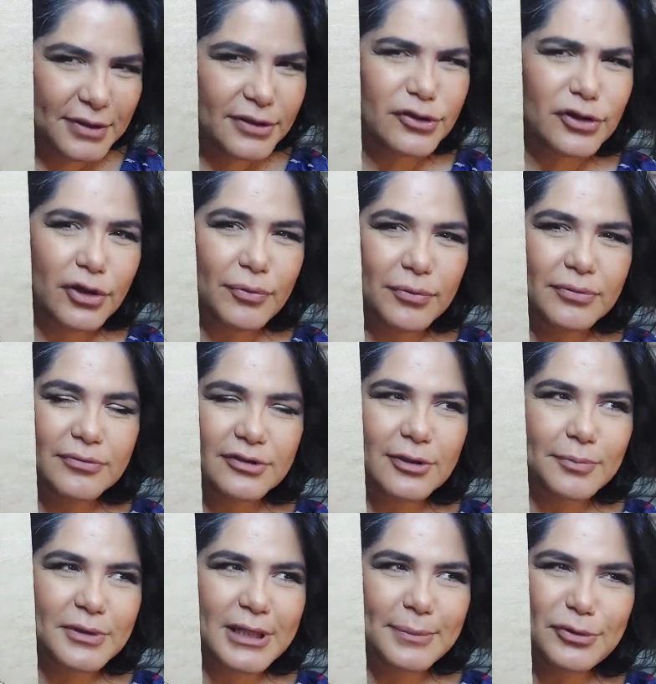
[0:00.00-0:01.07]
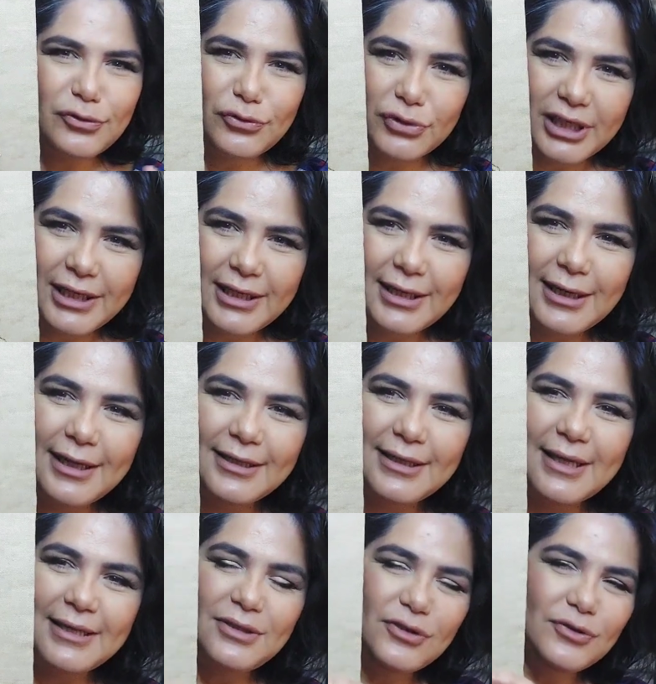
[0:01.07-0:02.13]
It's so, sometimes tricky like
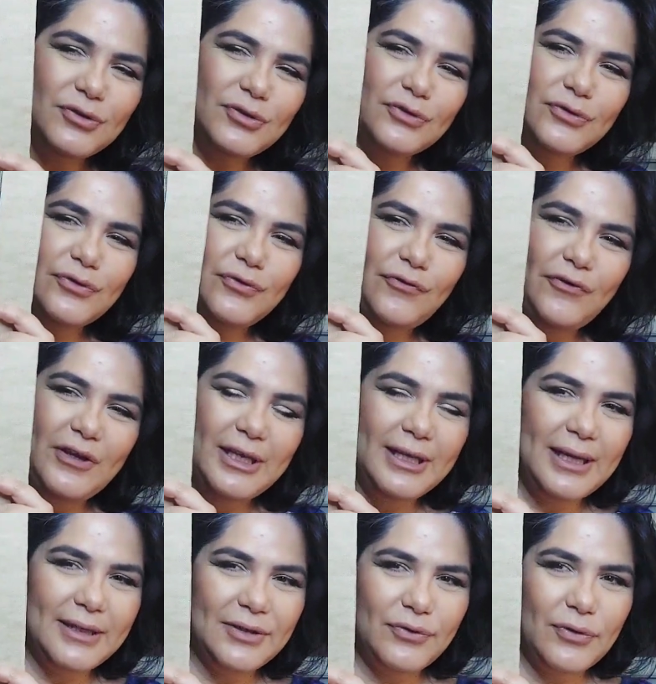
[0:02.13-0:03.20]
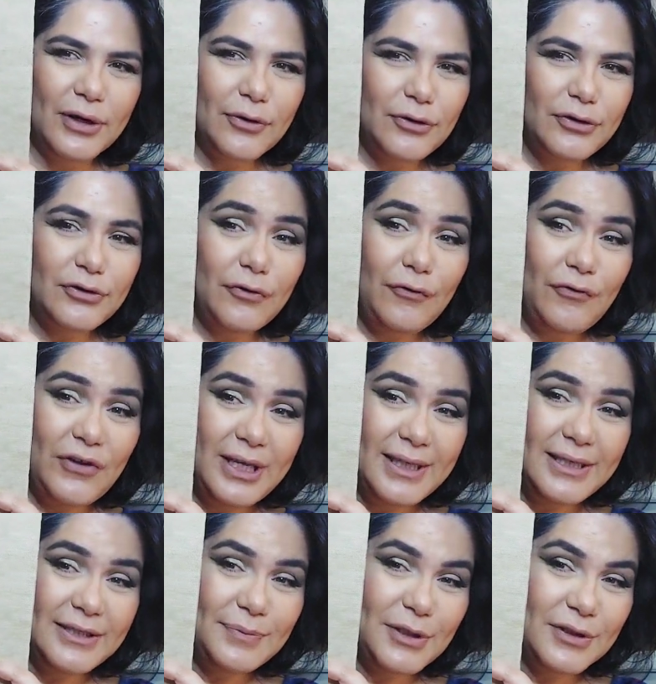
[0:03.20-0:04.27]
that. You feel like you are going to
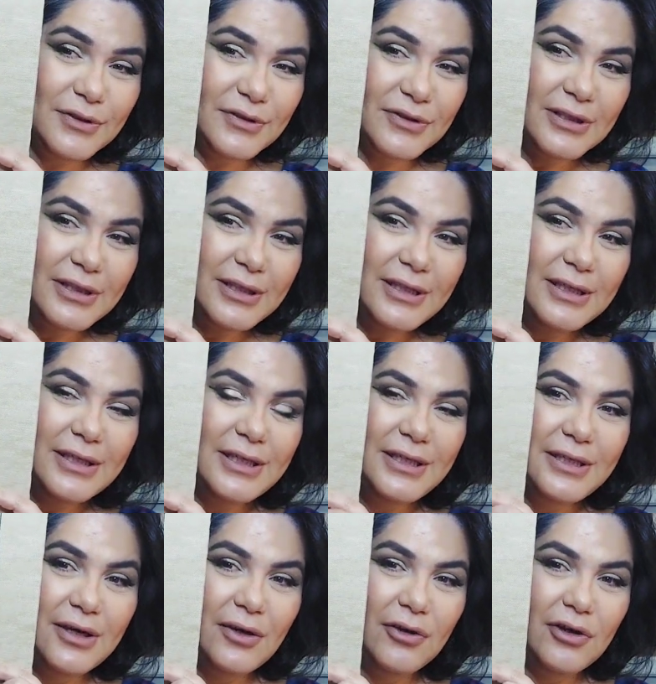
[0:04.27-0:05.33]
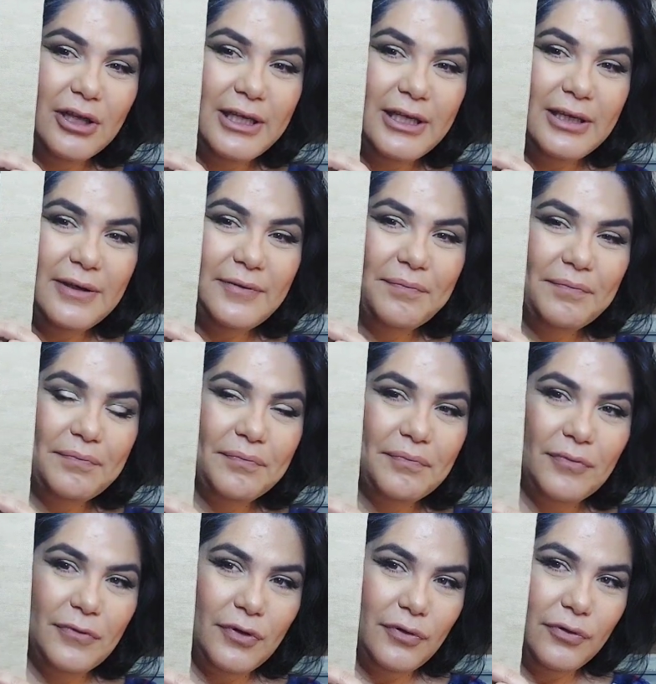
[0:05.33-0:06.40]
finish, because you
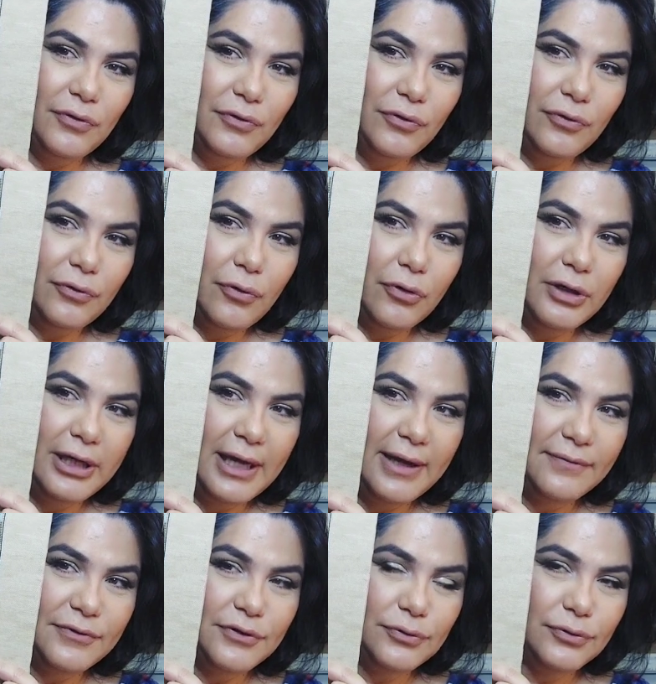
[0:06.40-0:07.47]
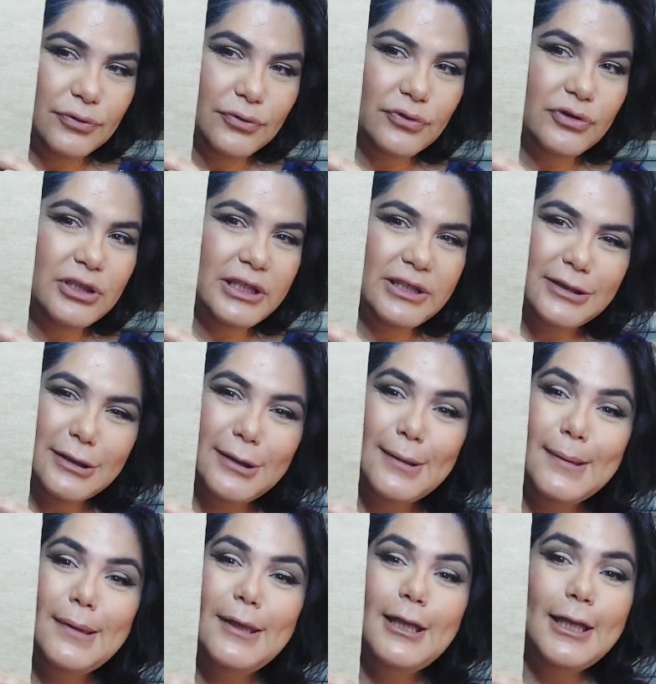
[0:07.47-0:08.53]
only have to stitch
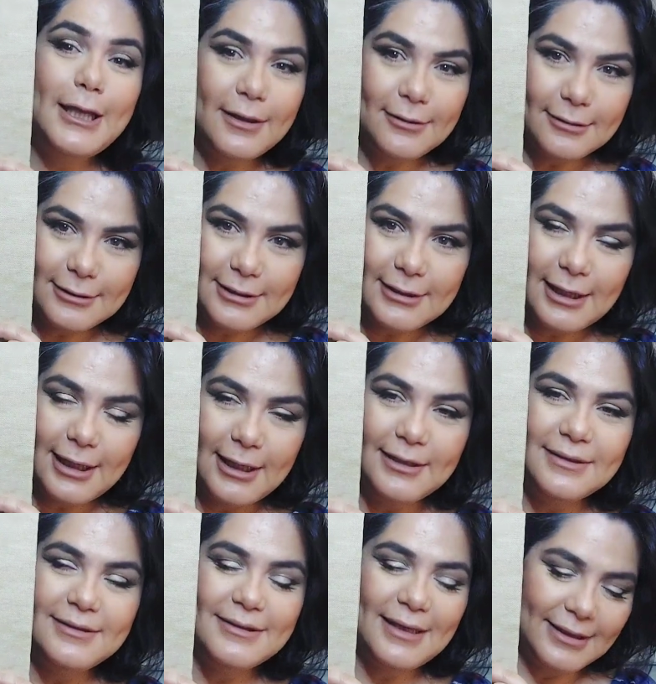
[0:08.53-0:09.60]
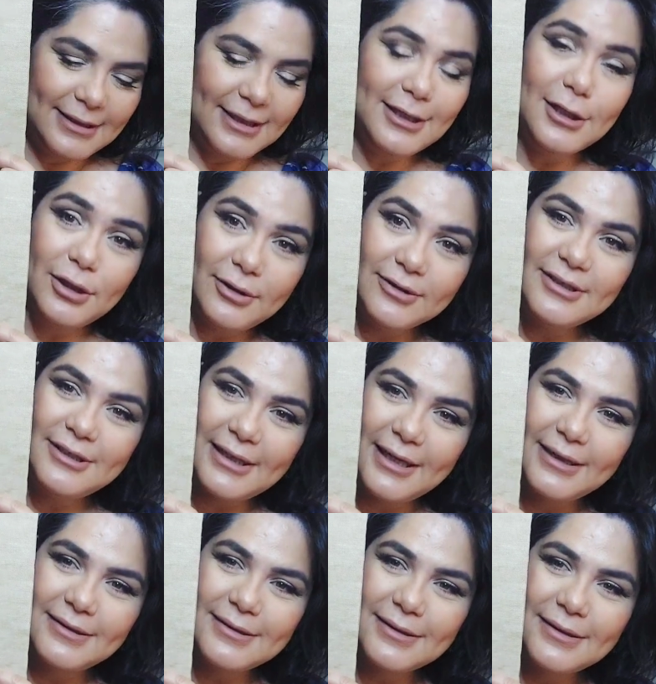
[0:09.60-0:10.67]
little details, and the little
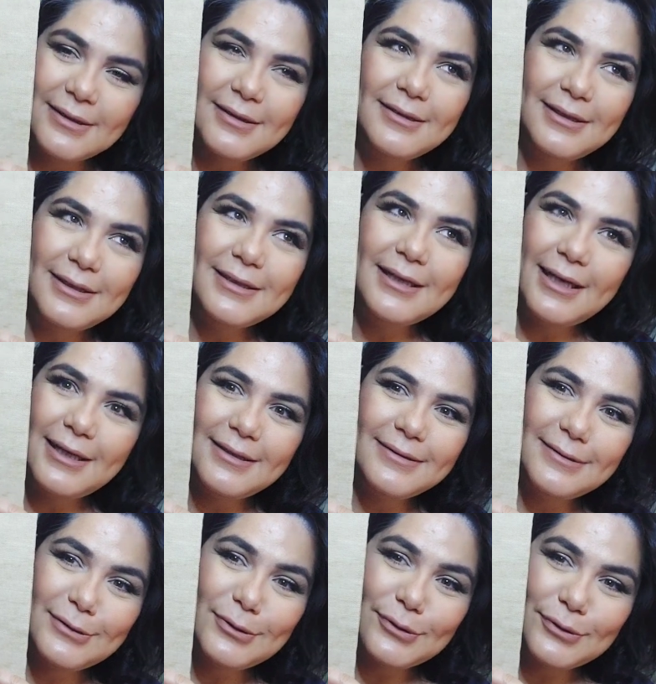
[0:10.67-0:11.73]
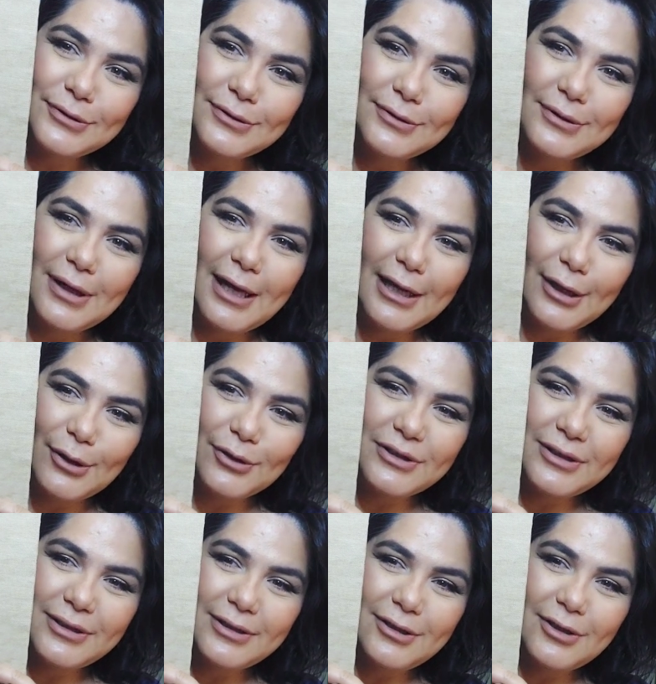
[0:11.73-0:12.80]
details took a
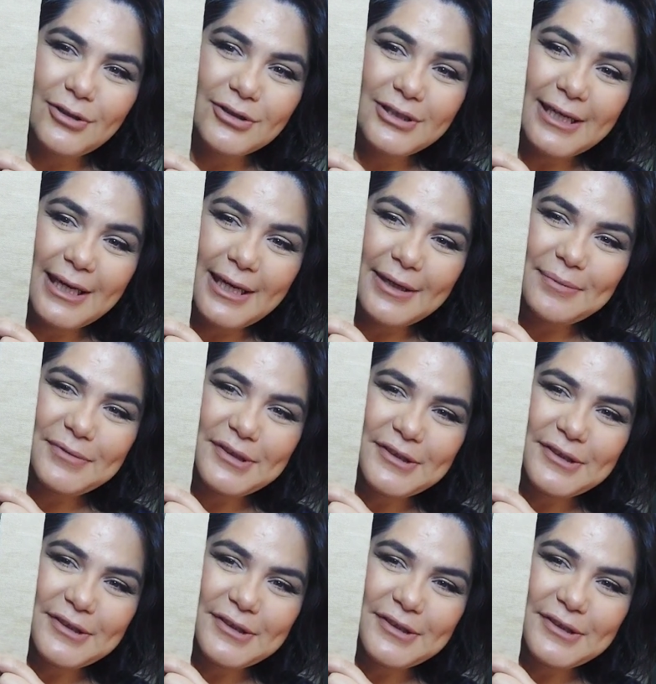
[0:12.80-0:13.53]
long time.